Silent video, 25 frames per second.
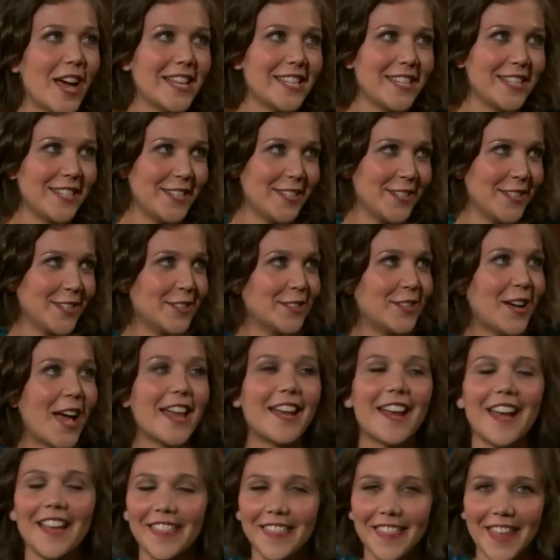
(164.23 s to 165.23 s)
did too.
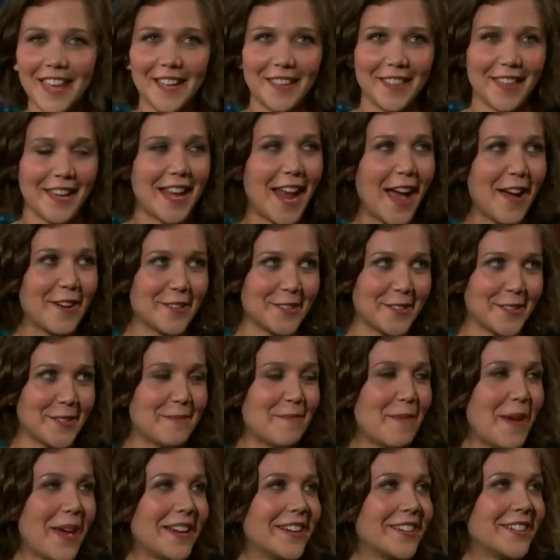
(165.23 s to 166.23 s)
And I think that ours is
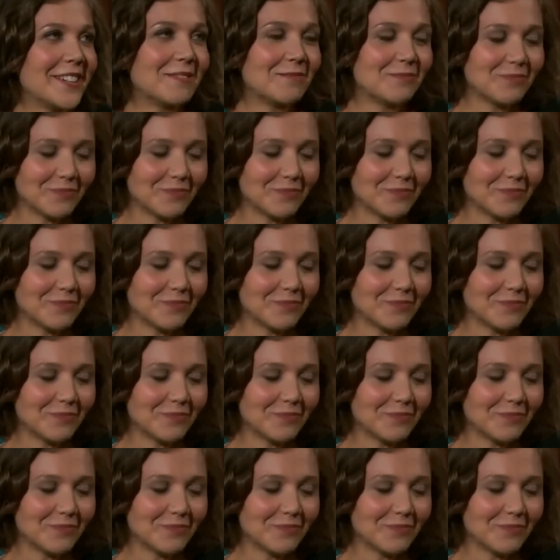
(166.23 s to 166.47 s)
better.